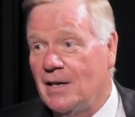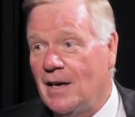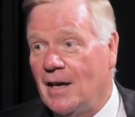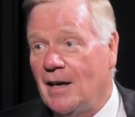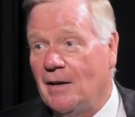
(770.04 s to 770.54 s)

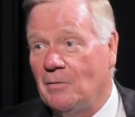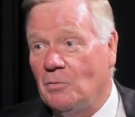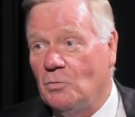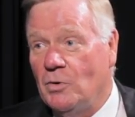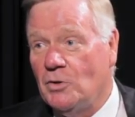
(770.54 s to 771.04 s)

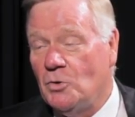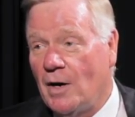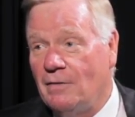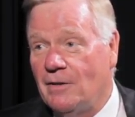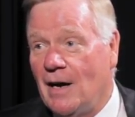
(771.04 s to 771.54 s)
And we're
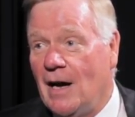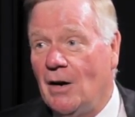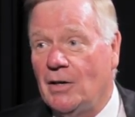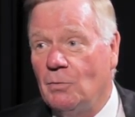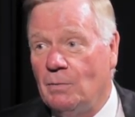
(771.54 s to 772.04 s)
trying to figure out how
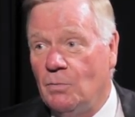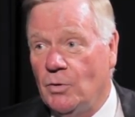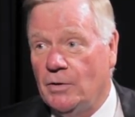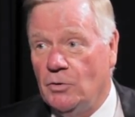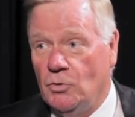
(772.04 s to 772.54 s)
can we
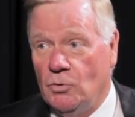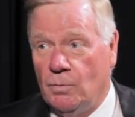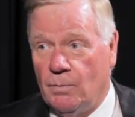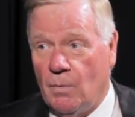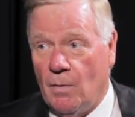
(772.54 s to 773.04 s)
put new
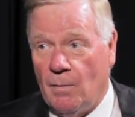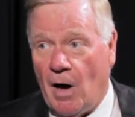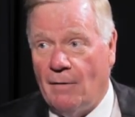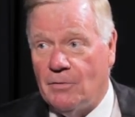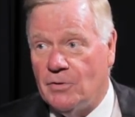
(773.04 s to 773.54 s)

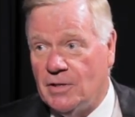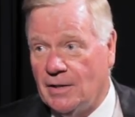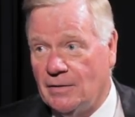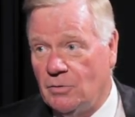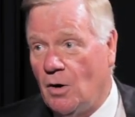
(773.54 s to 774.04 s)
offers
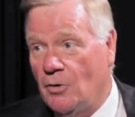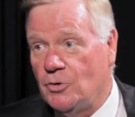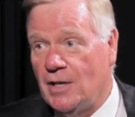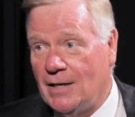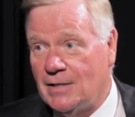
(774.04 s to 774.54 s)
in to all those
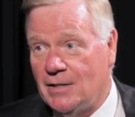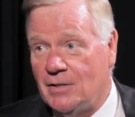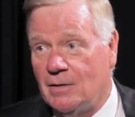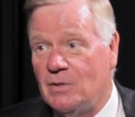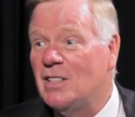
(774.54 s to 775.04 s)
nine
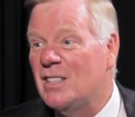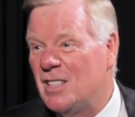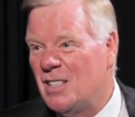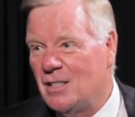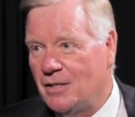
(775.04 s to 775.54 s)
systems and
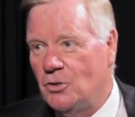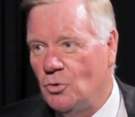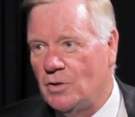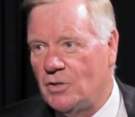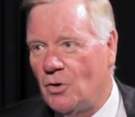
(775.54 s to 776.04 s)
consistently do
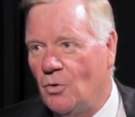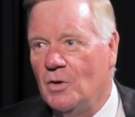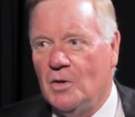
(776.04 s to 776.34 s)
it so